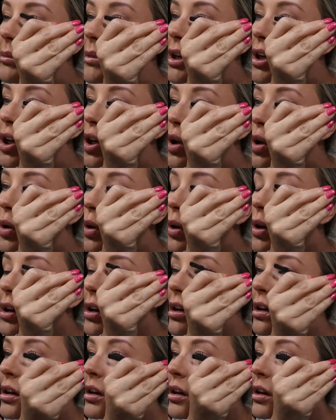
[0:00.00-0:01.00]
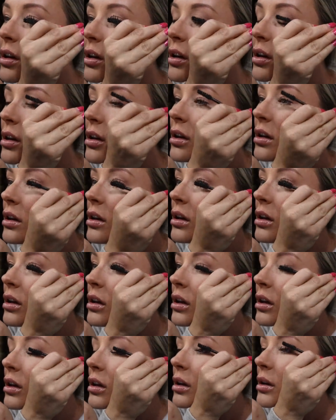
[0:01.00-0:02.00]

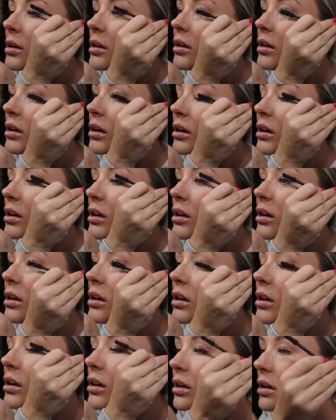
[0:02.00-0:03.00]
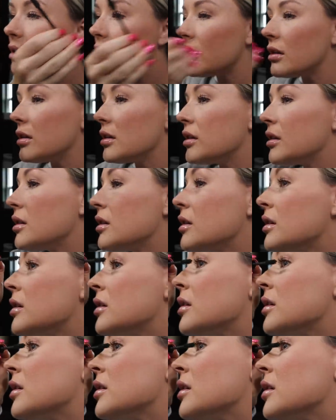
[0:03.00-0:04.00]

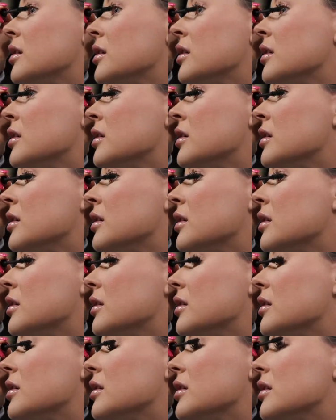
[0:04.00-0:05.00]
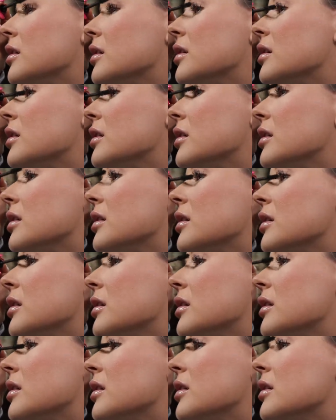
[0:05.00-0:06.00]

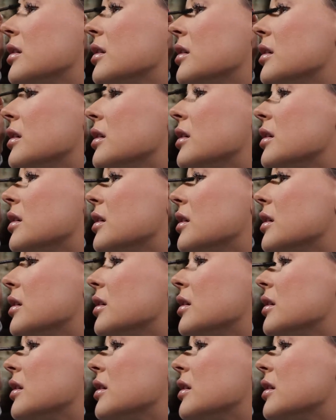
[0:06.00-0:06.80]
(silence)